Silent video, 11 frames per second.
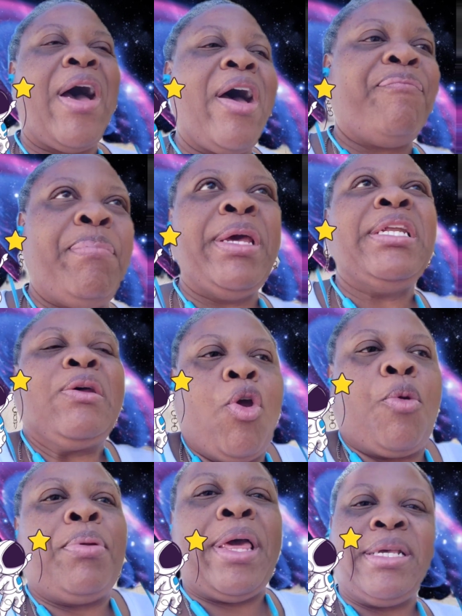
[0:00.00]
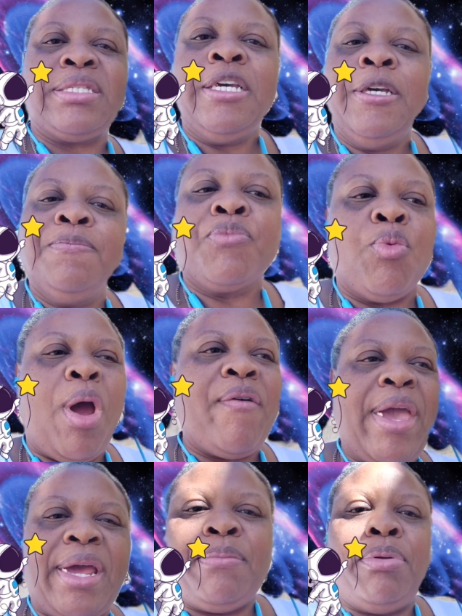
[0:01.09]
I've been in the workplace where I've
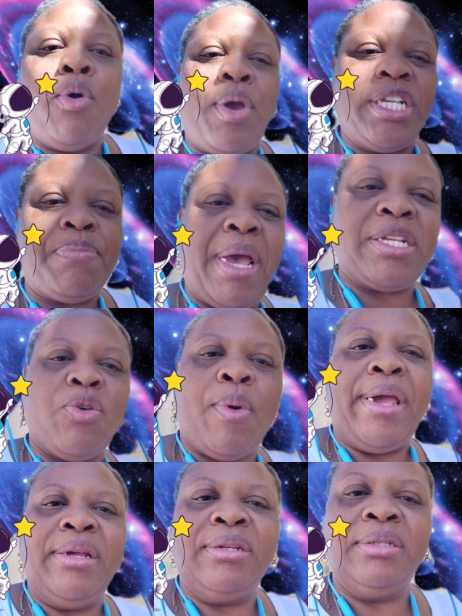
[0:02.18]
had employees pass away.